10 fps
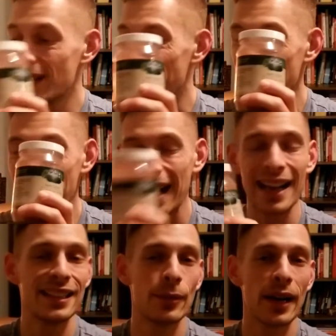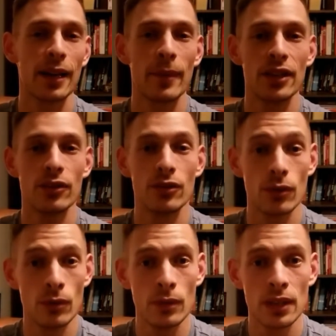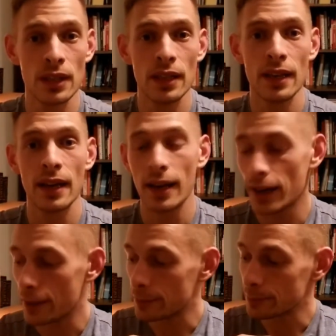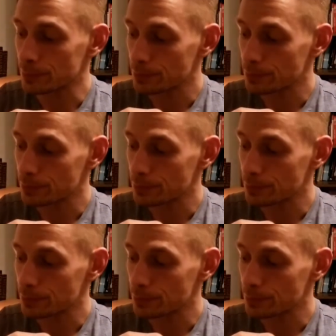I highly recommend you do. And